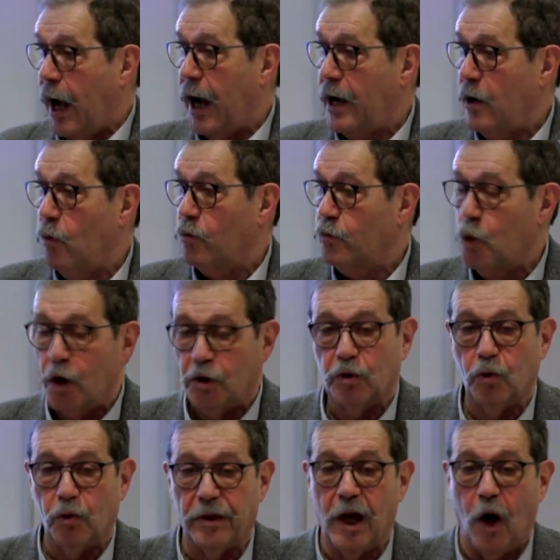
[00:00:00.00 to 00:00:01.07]
I
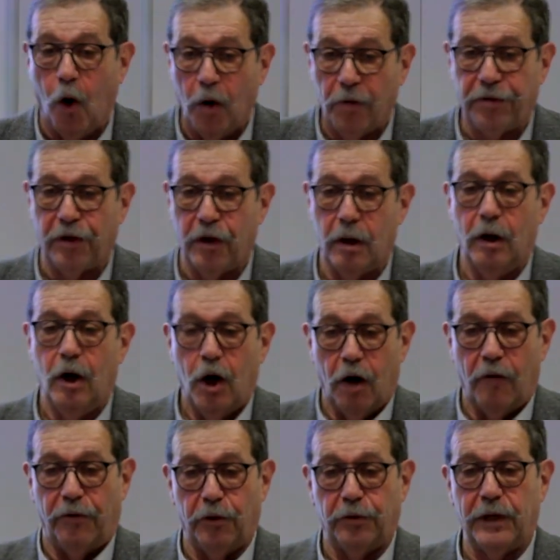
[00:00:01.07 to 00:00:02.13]
wrote to the author
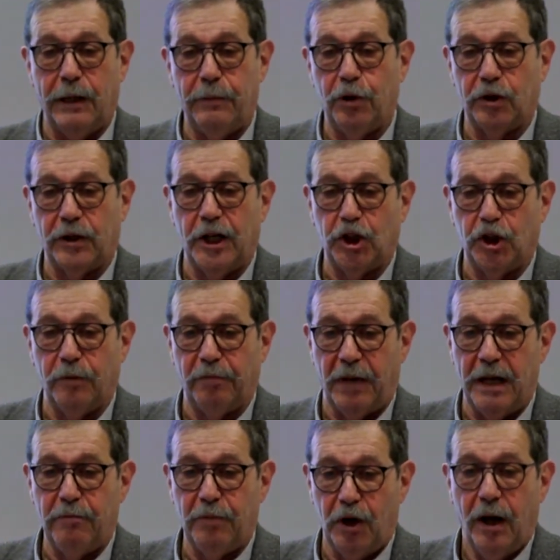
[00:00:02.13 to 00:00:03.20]
of the teleportation
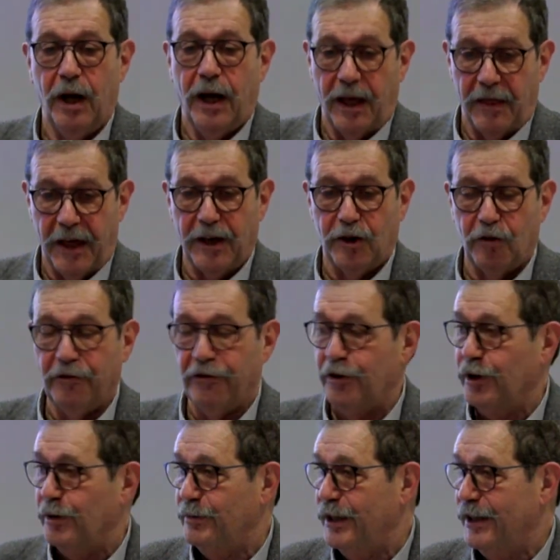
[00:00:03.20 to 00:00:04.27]
paper, and they
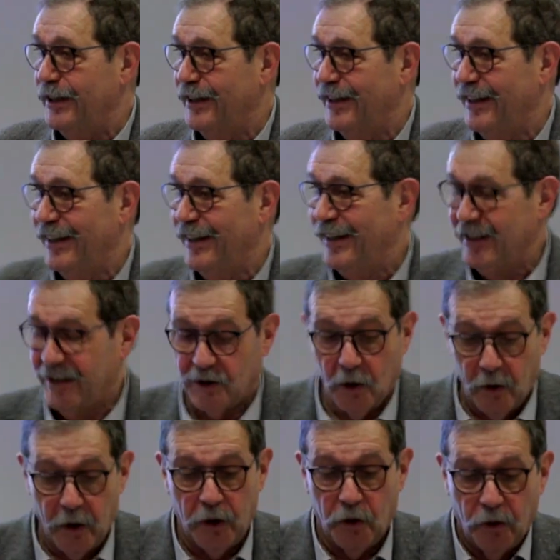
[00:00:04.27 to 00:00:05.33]
confirmed.
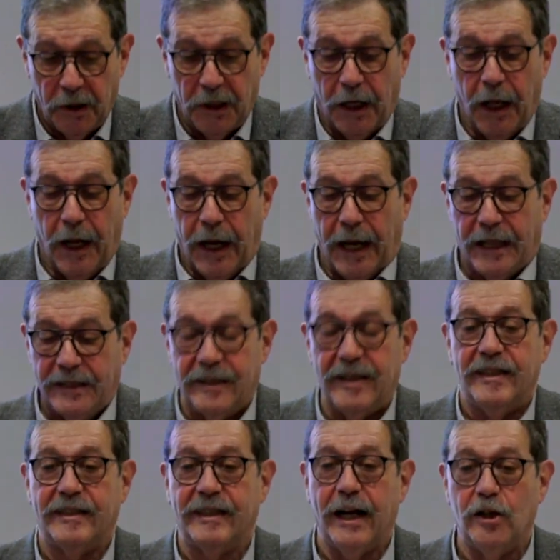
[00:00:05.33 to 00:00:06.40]
So, you need, and
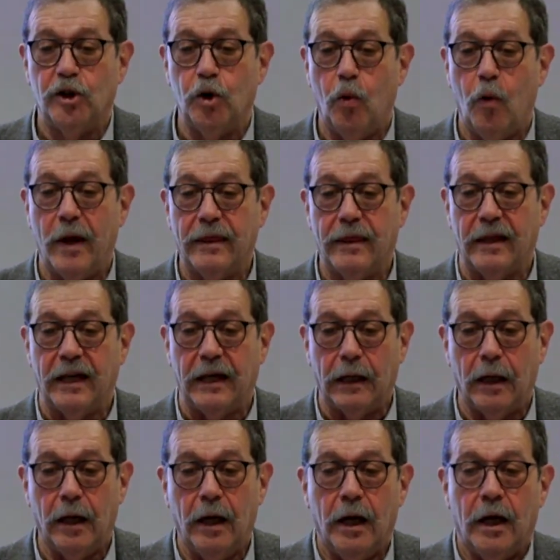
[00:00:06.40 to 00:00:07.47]
this tells you one thing.